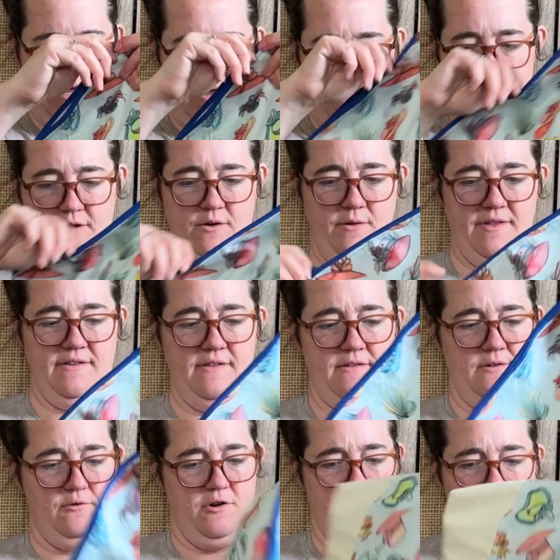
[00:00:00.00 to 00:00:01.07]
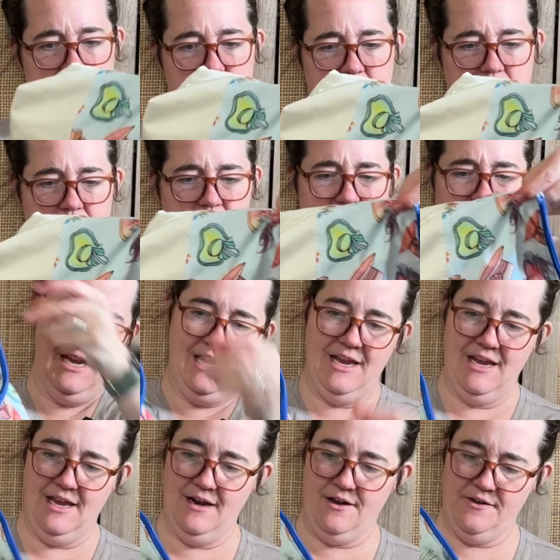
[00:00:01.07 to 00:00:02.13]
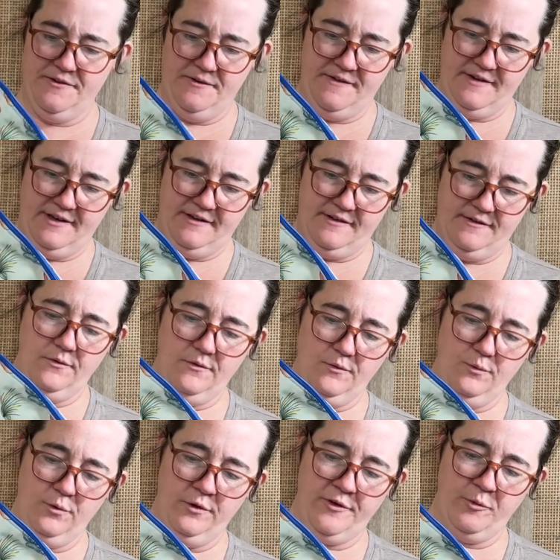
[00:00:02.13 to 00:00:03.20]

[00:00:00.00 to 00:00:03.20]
So this is adorable. It also says Woolen